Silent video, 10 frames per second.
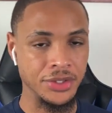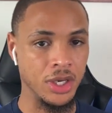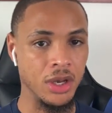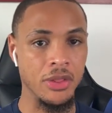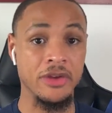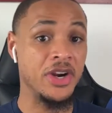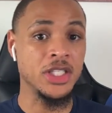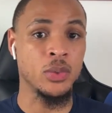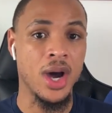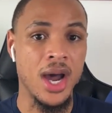So the
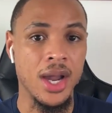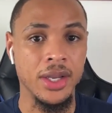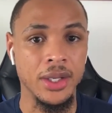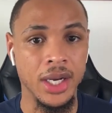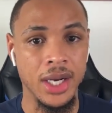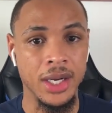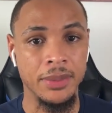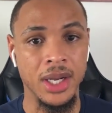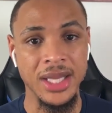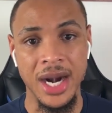reason why
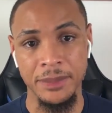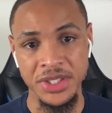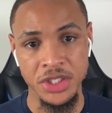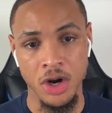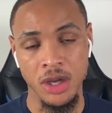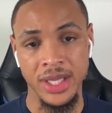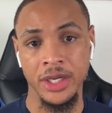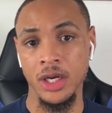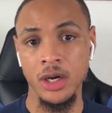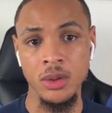a lot of businesses are
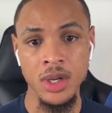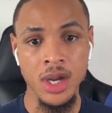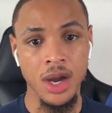letting go